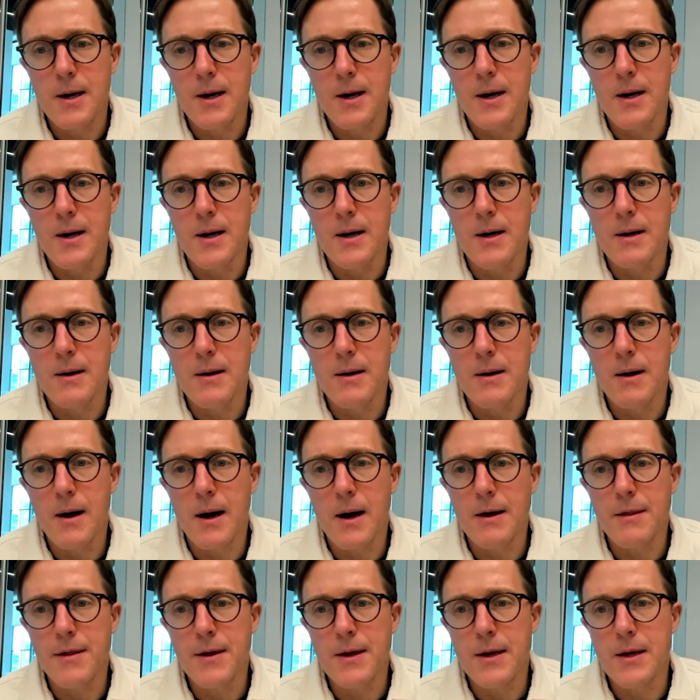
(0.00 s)
Uh,
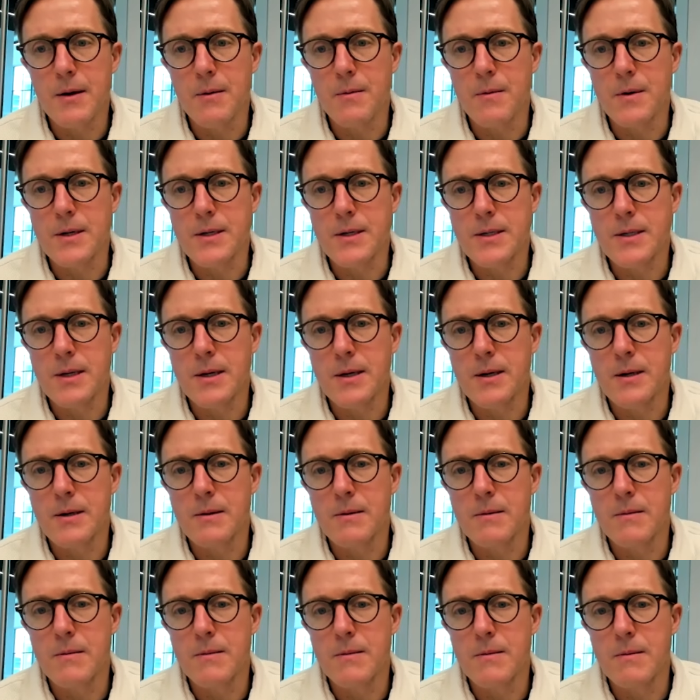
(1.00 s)
I think it was
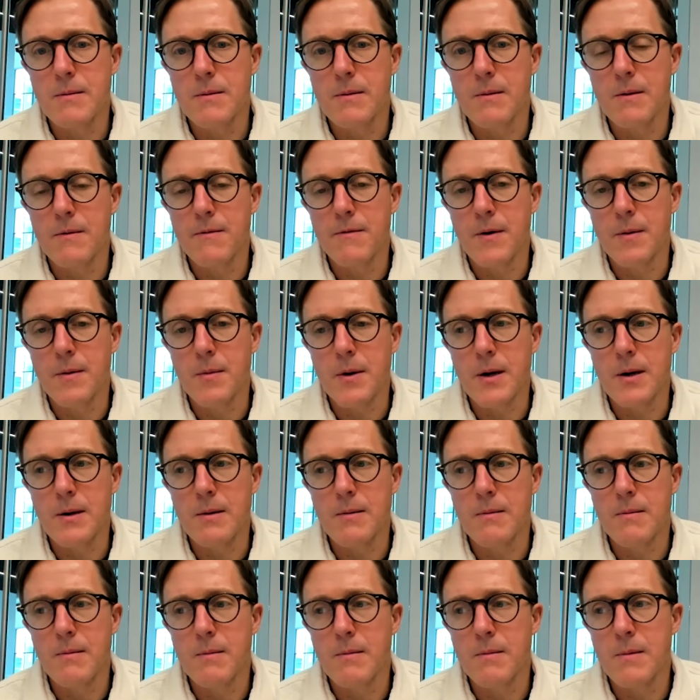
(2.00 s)
uh, from
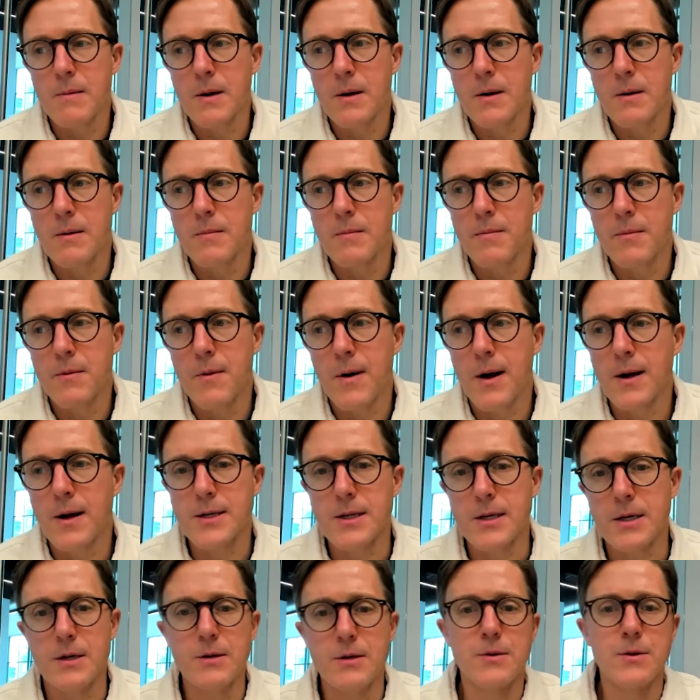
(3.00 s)
a, a
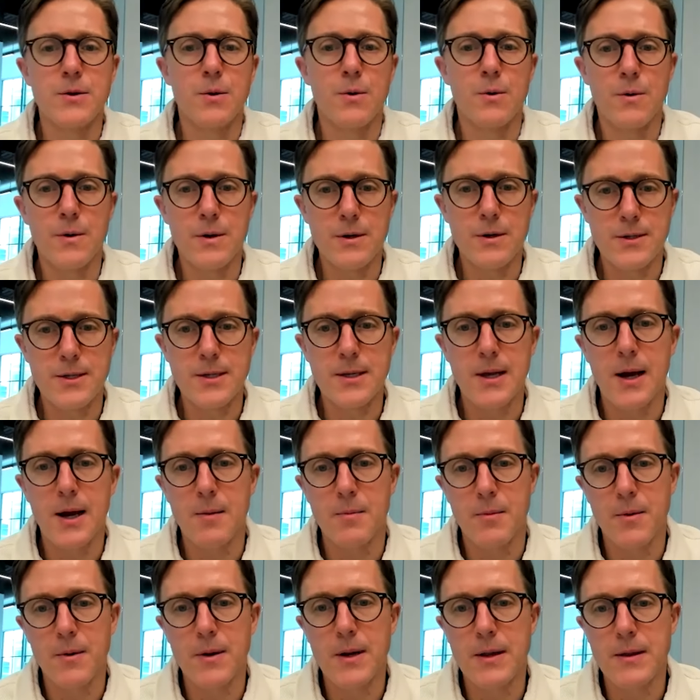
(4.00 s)
prosecutorial
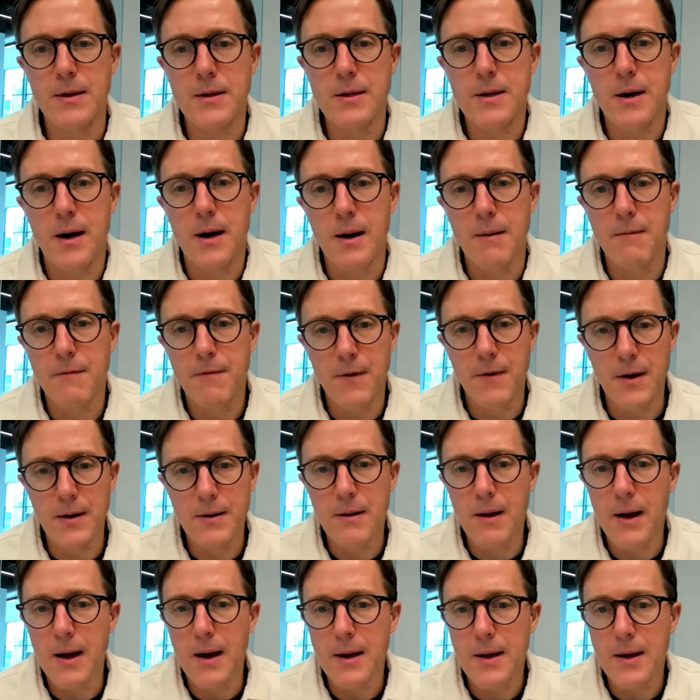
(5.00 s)
standpoint at the time felt
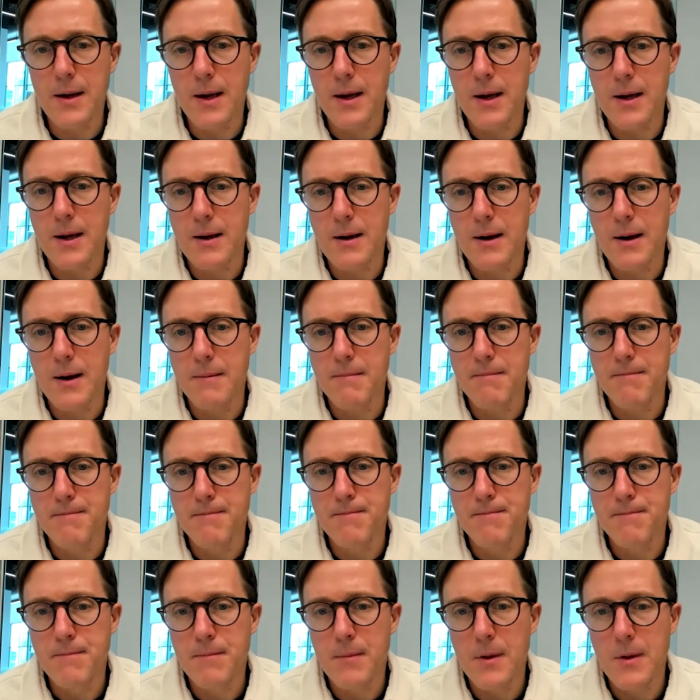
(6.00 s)
like a. Um,
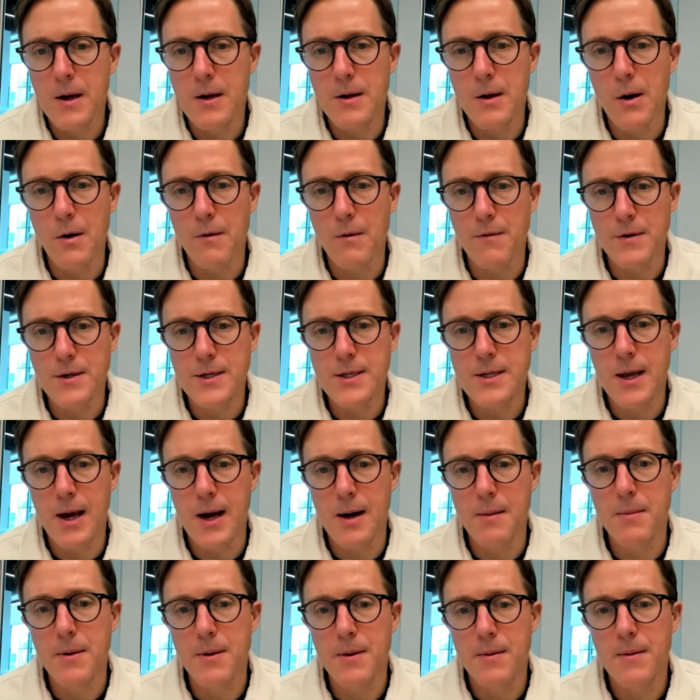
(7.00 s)
an
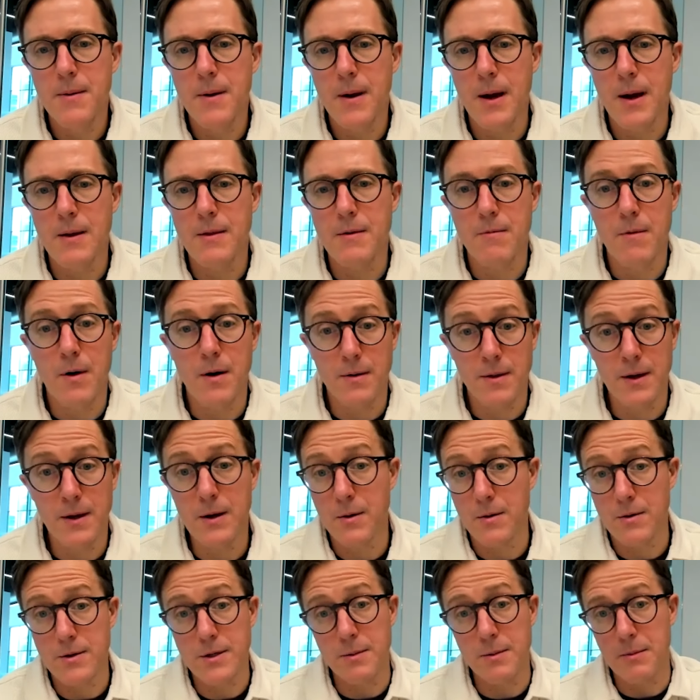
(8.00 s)
overstep and the wrong thing.
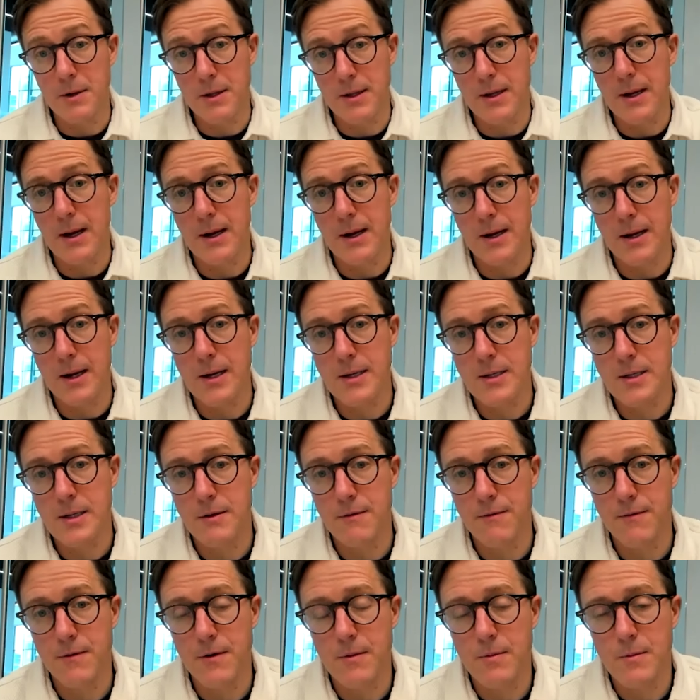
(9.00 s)
And ultimately, I guess
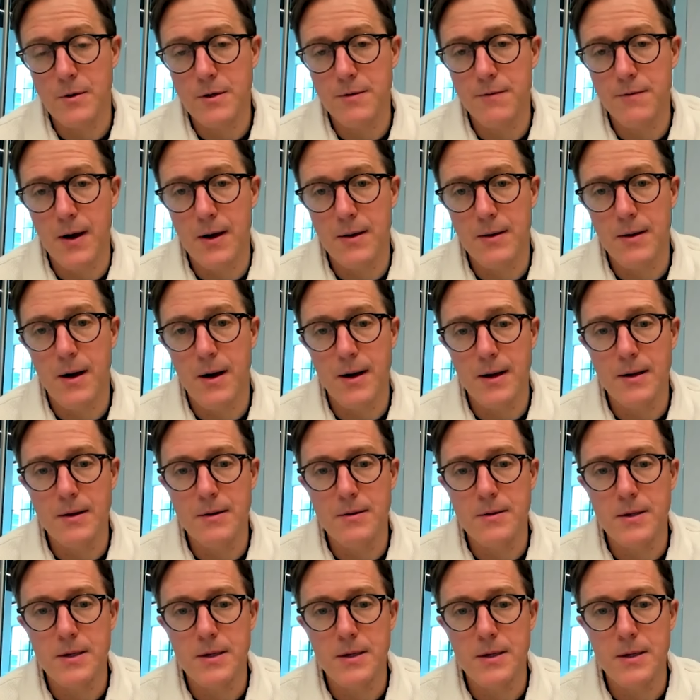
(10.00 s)
the firm was found not
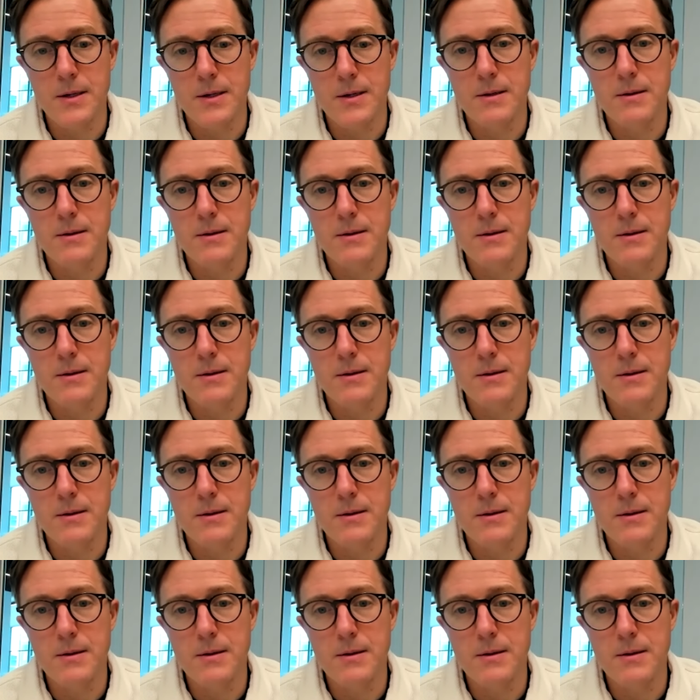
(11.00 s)
guilty.